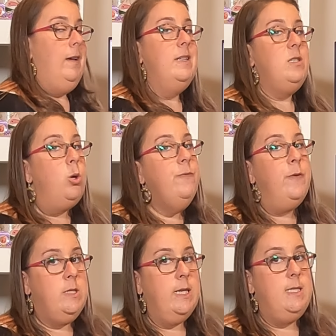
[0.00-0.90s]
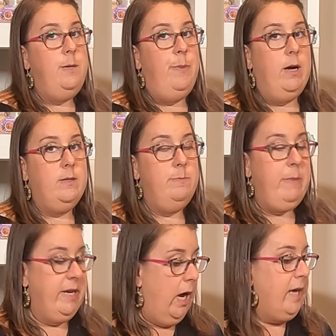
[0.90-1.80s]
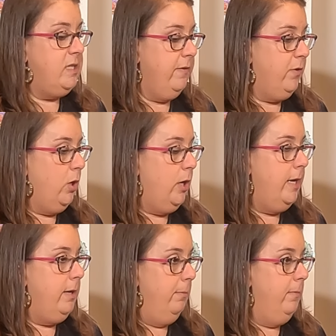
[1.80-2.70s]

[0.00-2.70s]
it sold for 60 bucks. My cost of good,